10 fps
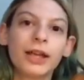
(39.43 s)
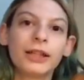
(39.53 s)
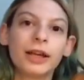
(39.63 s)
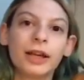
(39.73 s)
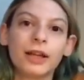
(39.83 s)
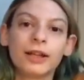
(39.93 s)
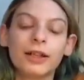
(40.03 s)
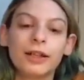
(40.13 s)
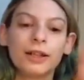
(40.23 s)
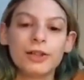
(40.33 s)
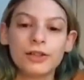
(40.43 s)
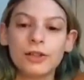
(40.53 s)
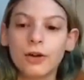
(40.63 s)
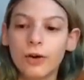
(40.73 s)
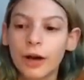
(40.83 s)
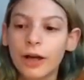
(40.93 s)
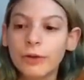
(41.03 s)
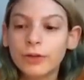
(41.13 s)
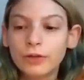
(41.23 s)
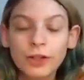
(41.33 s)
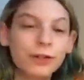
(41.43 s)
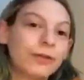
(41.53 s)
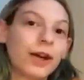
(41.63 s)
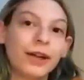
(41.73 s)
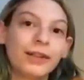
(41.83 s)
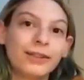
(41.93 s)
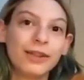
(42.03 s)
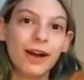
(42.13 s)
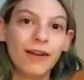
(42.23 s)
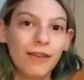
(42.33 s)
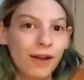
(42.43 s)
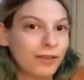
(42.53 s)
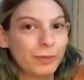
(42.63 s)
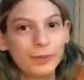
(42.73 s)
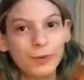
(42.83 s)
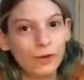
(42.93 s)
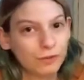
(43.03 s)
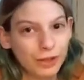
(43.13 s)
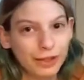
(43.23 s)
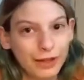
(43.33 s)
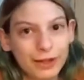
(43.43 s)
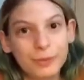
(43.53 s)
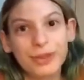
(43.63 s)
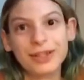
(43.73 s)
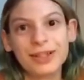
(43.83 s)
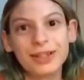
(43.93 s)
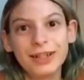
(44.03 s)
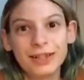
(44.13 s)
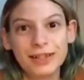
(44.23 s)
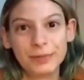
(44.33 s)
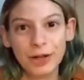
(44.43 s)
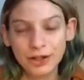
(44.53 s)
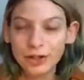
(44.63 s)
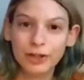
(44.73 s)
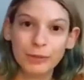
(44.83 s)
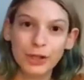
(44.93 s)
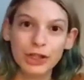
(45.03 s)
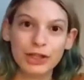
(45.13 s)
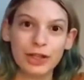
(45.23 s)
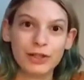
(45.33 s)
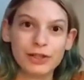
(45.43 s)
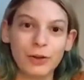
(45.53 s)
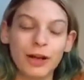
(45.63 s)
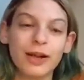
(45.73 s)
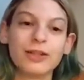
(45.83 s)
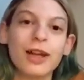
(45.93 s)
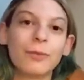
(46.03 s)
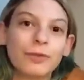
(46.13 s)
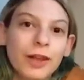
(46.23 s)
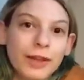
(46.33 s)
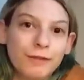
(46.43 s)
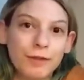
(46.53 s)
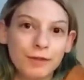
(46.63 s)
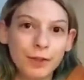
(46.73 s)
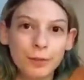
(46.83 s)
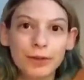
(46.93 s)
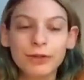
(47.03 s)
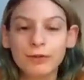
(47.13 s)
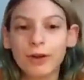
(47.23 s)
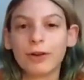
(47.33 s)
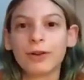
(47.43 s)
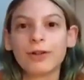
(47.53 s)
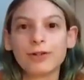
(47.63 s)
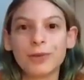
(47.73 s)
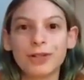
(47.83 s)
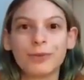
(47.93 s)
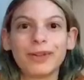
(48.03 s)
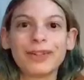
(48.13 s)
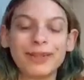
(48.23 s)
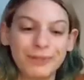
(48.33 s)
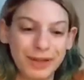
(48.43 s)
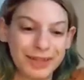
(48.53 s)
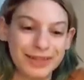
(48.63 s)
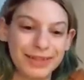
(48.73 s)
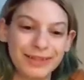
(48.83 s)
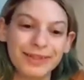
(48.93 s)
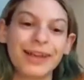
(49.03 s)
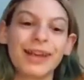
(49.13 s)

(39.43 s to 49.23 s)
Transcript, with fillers: And uh, so it was really fun. A lot of people really like Mercy, especially the witch skin. So I got stopped for like fifty billion photos, which was amazing.